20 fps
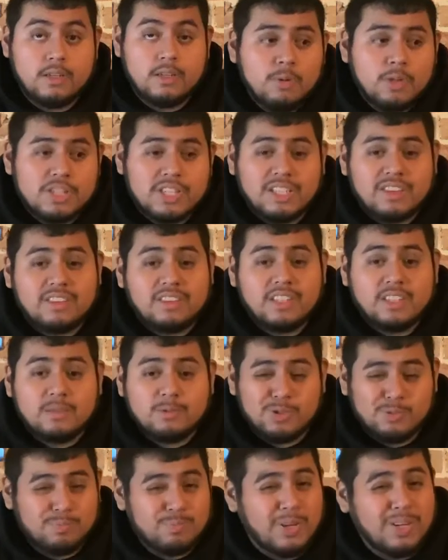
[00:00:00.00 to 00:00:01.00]
which I think
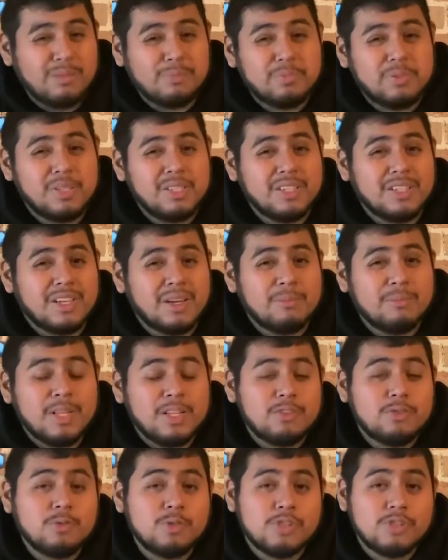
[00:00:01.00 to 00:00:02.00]
was public. I'm not
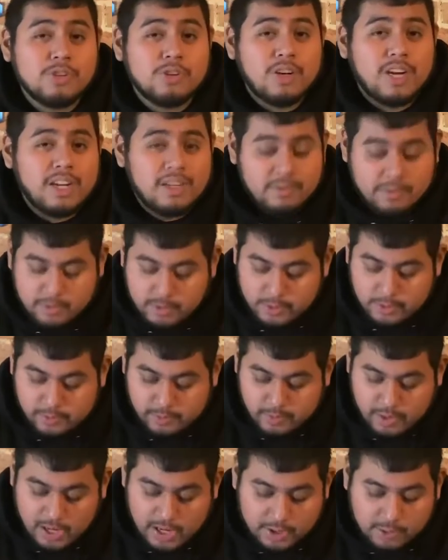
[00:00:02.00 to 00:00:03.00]
too sure. I
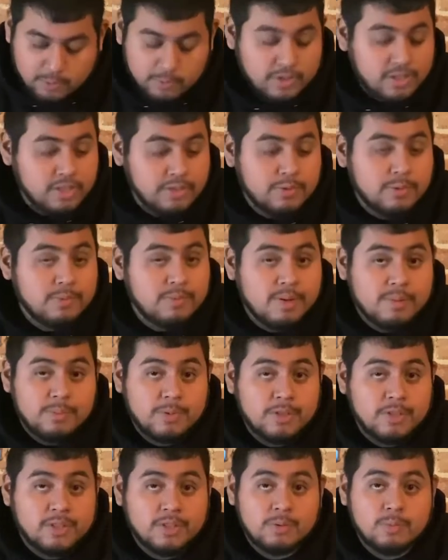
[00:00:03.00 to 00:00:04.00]
don't really
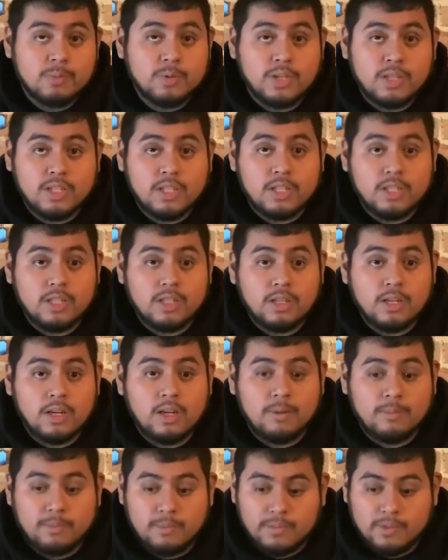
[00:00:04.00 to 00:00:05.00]
remember what
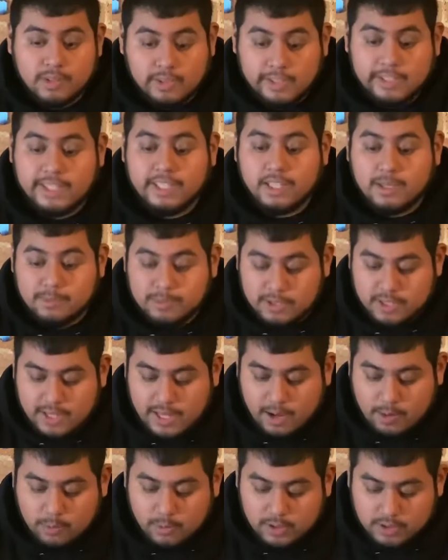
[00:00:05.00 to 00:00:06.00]
leading up to
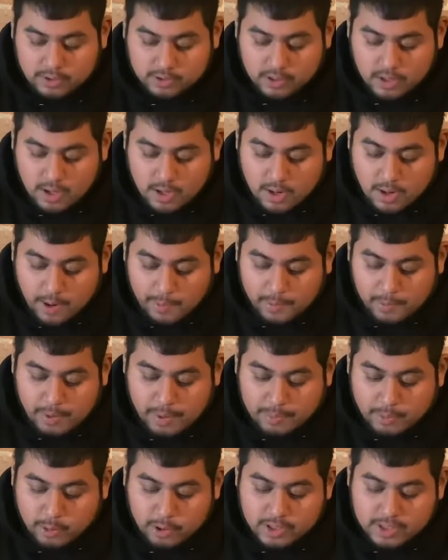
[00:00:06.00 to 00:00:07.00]
that was. But my
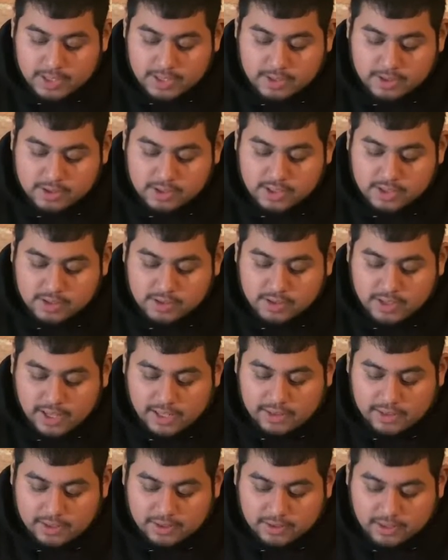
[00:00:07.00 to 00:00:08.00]
point is just that
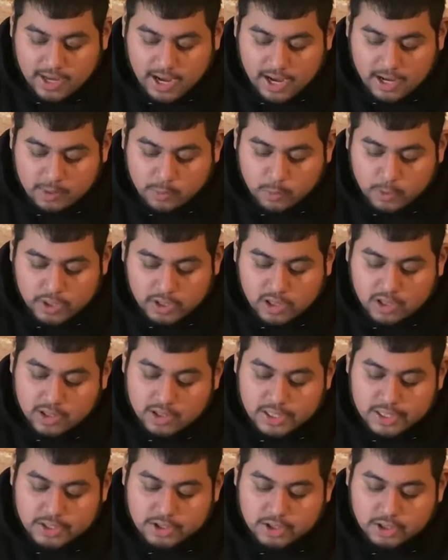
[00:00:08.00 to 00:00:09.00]
this guy went
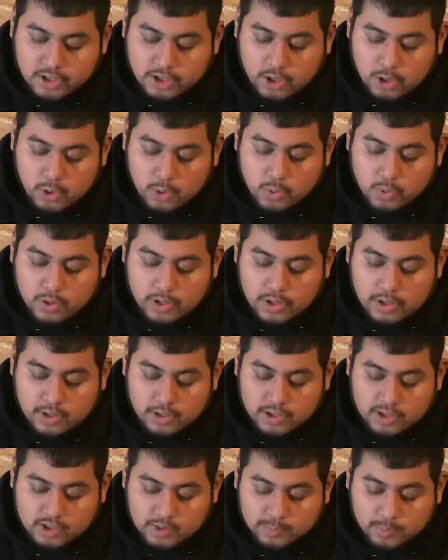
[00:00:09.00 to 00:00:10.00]
on to go
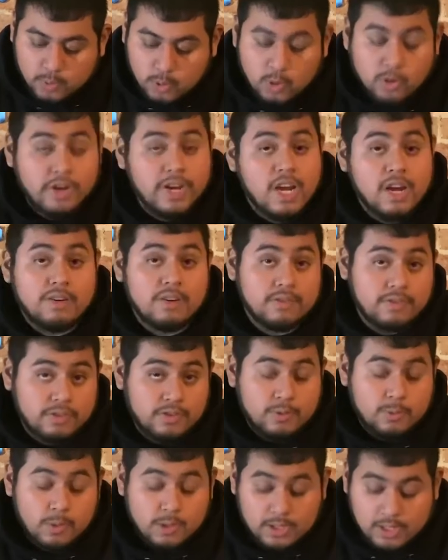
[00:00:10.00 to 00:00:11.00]
explore Area
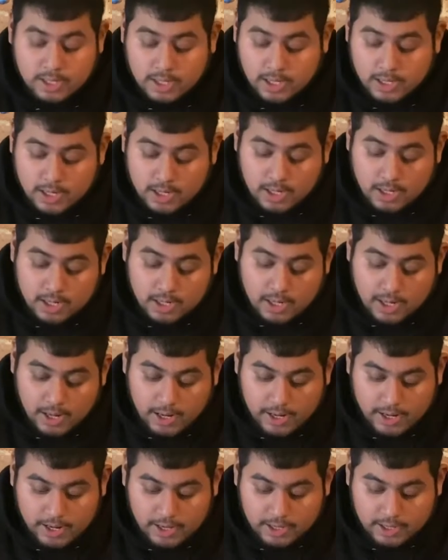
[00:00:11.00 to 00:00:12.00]
51,
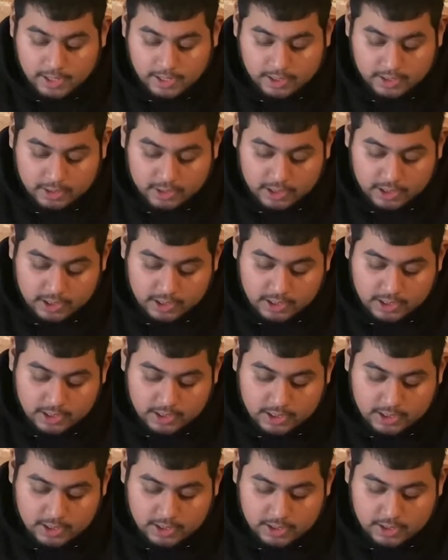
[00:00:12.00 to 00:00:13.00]
and
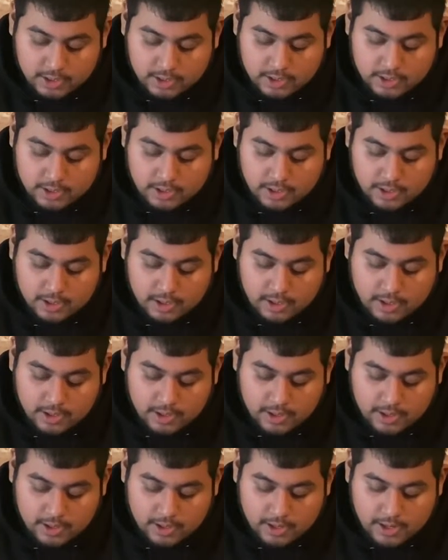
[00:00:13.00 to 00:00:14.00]
he
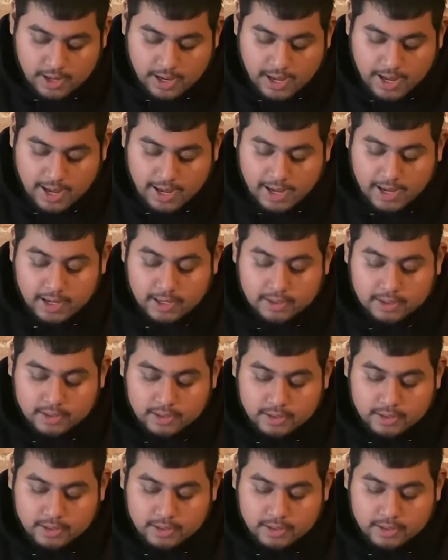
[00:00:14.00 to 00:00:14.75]
had